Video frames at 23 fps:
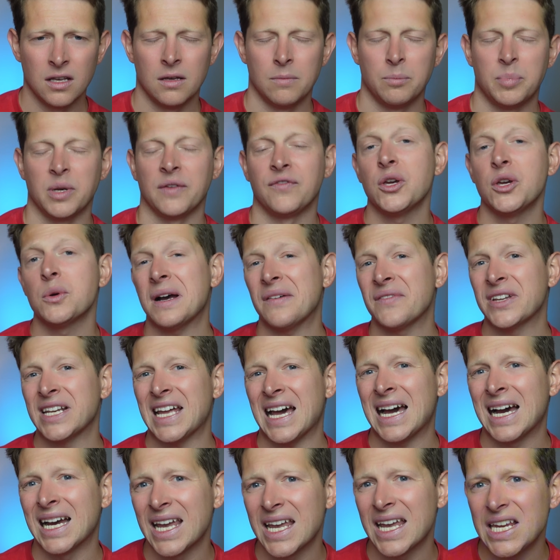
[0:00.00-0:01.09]
but if you have an
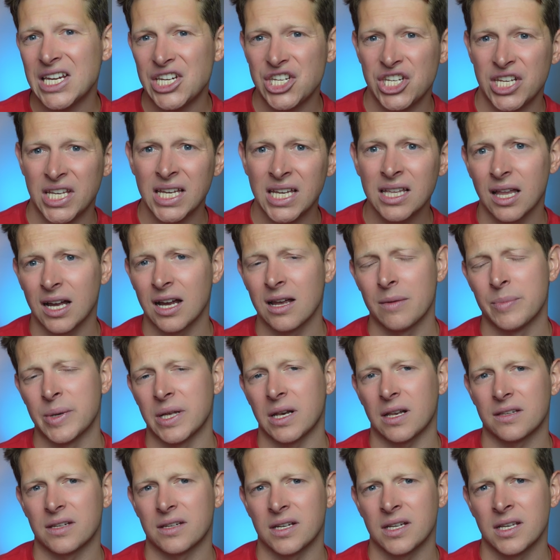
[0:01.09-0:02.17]
IHT
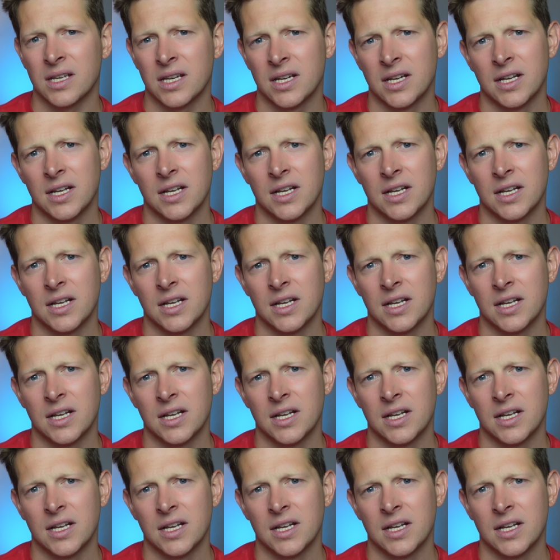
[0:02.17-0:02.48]
liability,